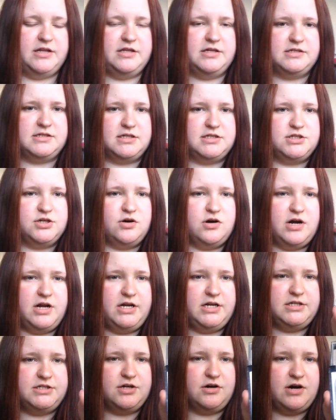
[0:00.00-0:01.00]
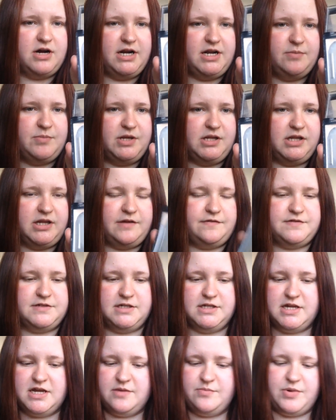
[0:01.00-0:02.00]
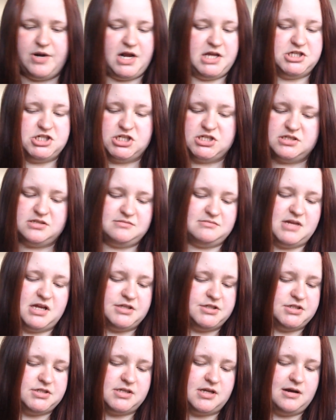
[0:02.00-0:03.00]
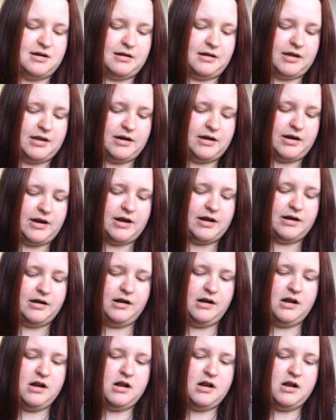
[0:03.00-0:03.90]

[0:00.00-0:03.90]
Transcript: There's a tiny, tiny bit left in there, but I just I just can't get it out.